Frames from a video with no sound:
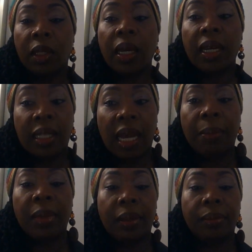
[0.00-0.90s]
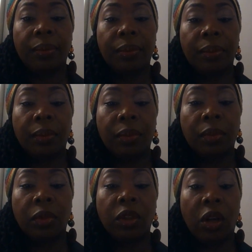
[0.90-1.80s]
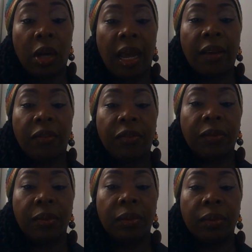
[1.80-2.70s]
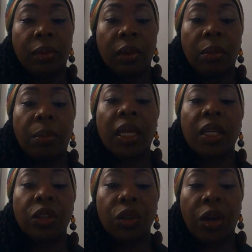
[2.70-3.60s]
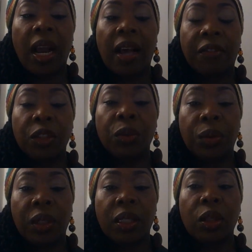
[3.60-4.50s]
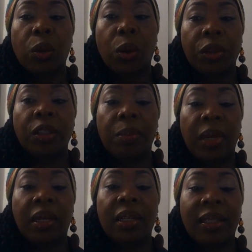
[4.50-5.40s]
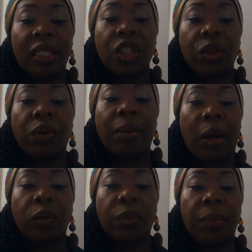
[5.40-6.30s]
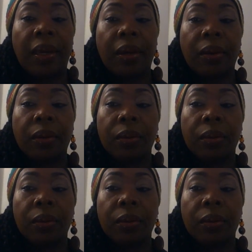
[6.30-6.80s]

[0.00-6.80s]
Examine your life, because you're going to have to do this in order to make the decision you're about to make.